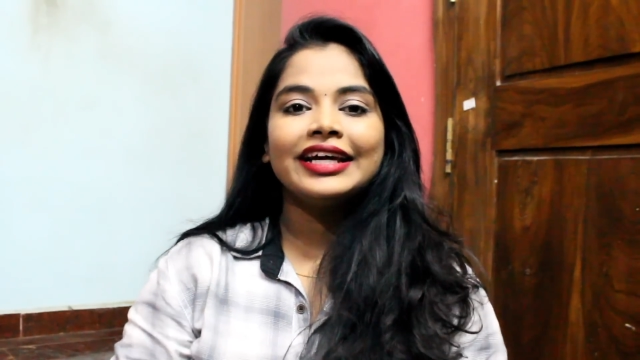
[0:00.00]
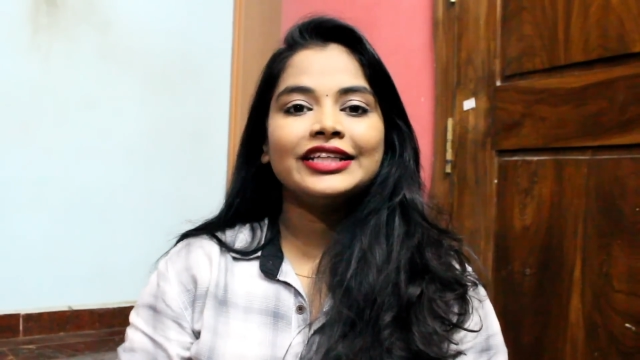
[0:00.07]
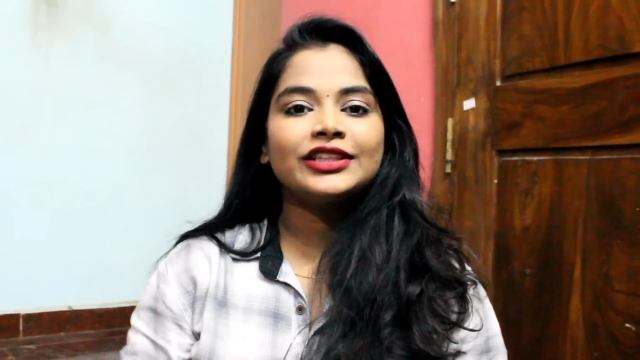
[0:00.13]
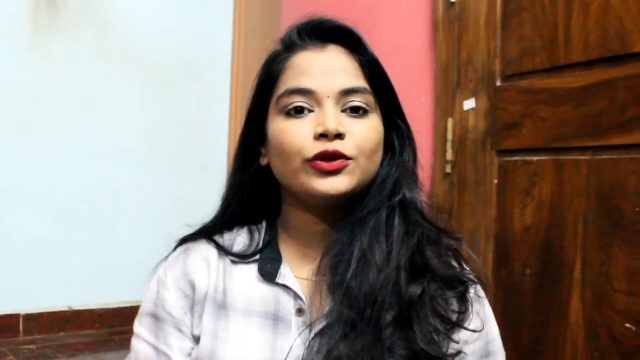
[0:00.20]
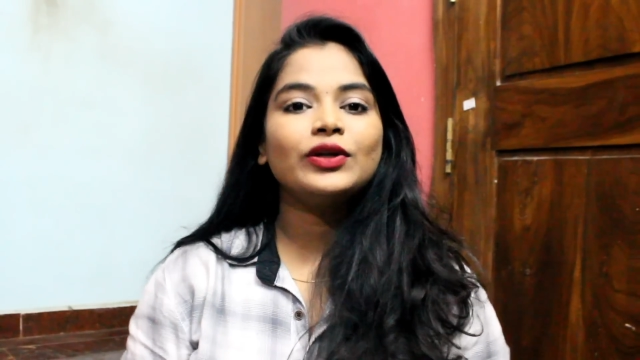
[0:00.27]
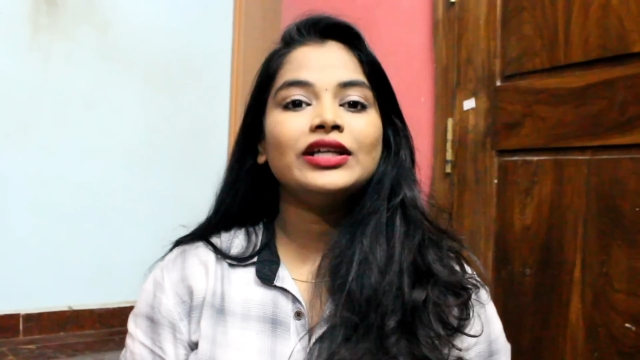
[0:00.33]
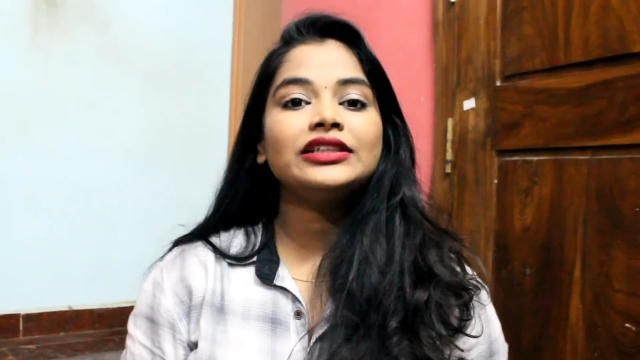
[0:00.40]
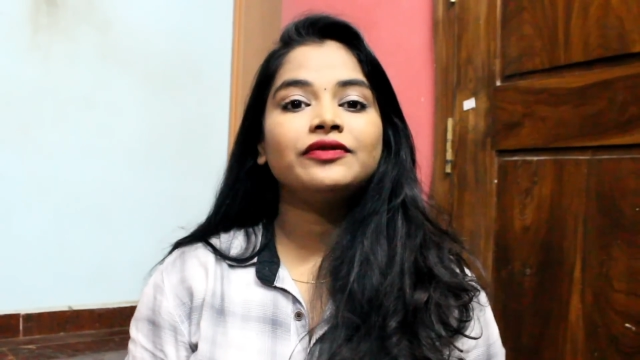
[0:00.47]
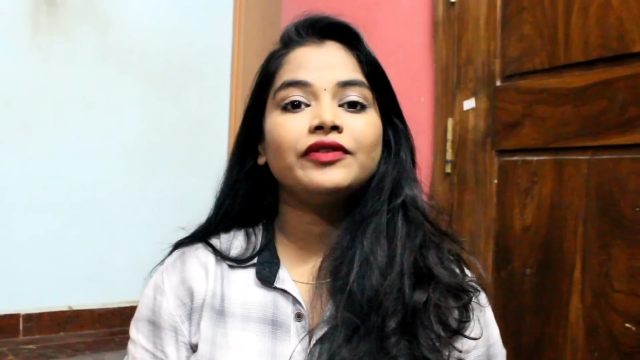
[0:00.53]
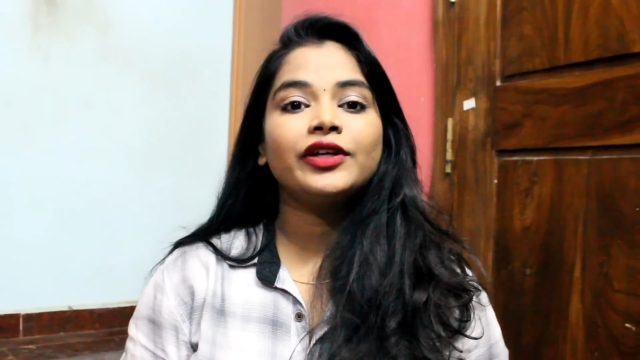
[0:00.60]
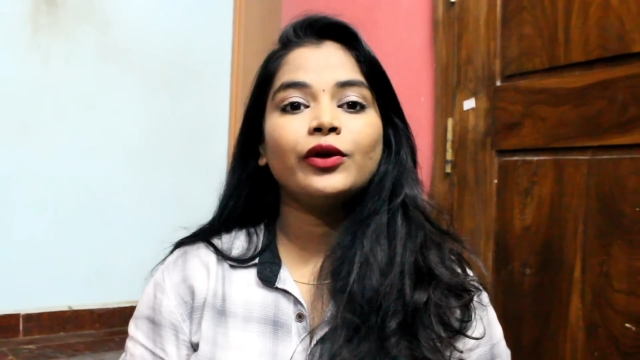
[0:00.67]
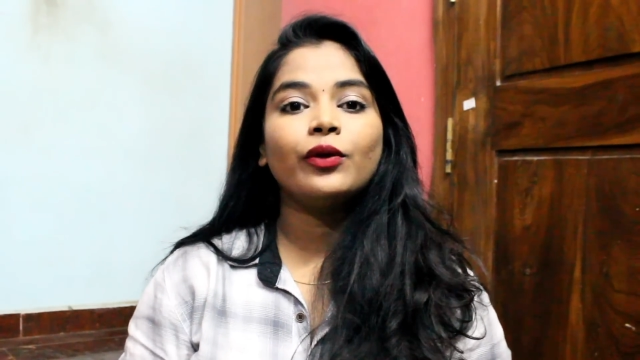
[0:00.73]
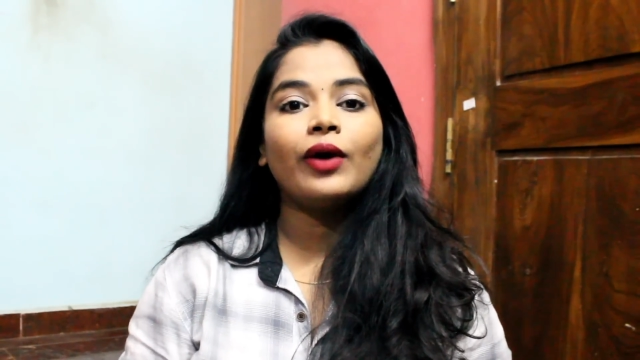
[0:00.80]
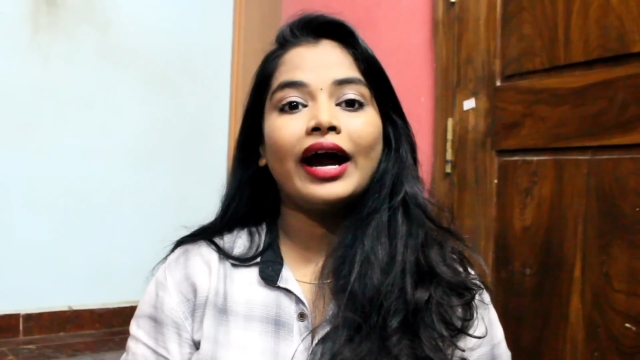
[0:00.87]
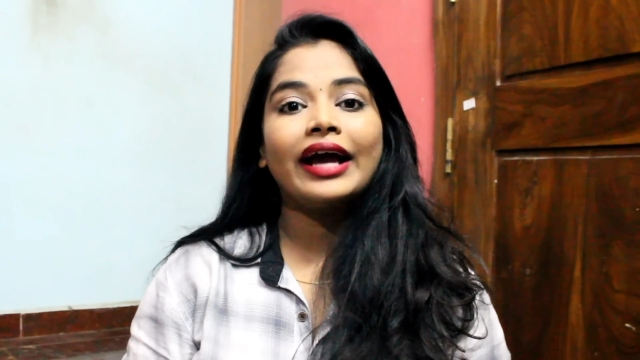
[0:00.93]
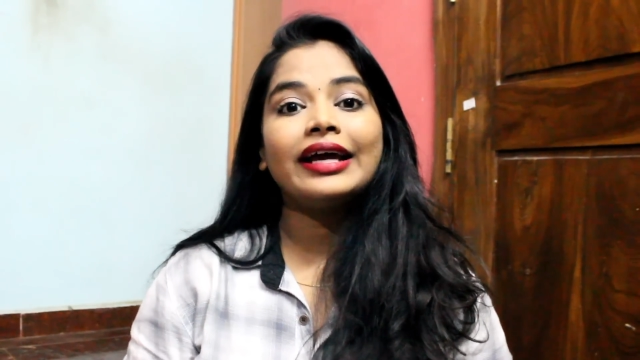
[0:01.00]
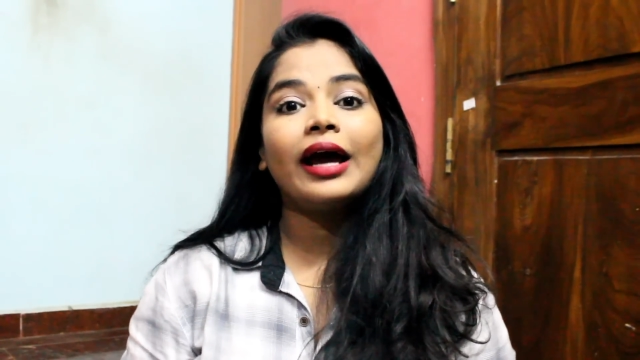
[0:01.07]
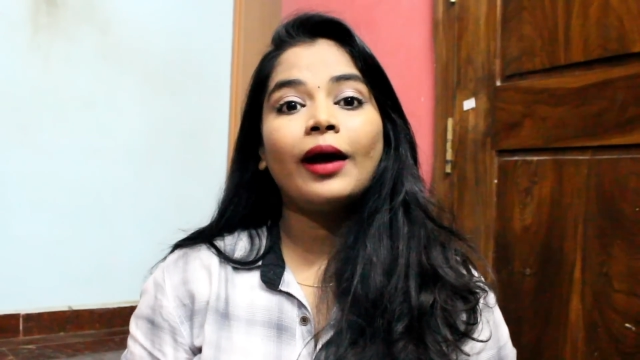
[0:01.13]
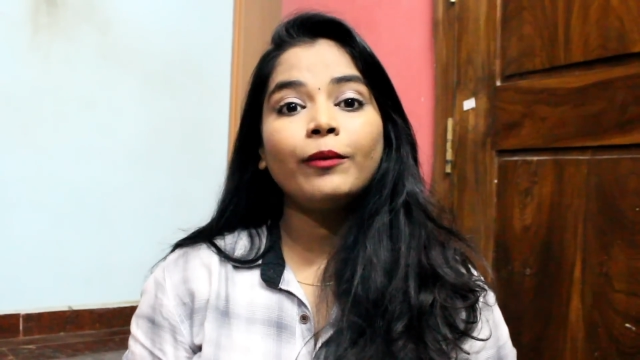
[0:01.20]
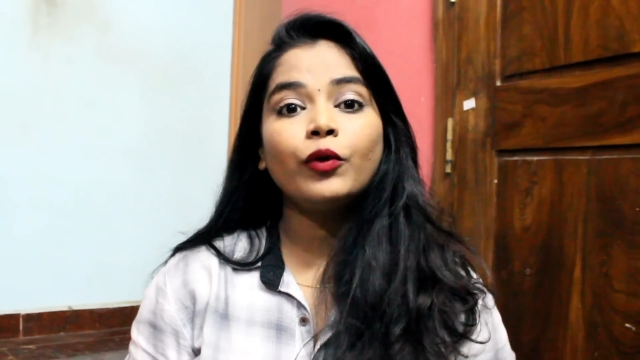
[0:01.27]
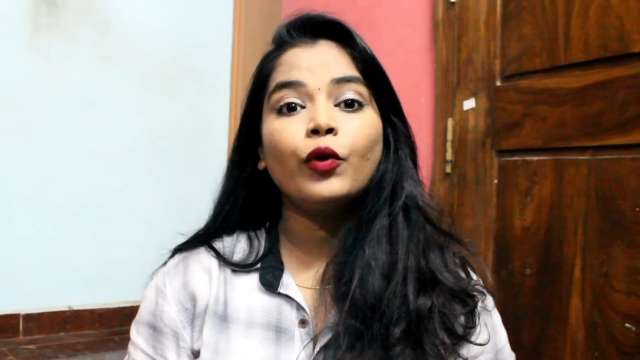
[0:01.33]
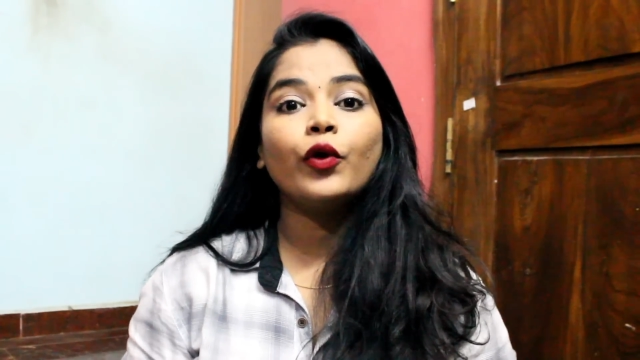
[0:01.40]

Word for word: In today's video, I am